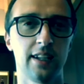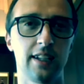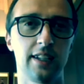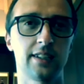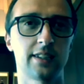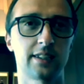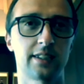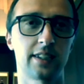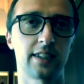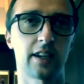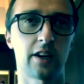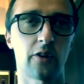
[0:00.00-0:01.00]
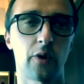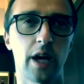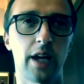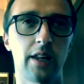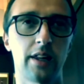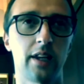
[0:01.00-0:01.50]
is
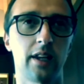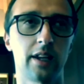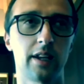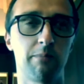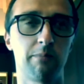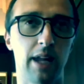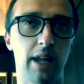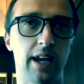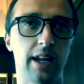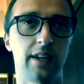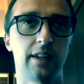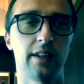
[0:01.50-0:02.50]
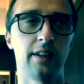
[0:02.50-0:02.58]
creating the blend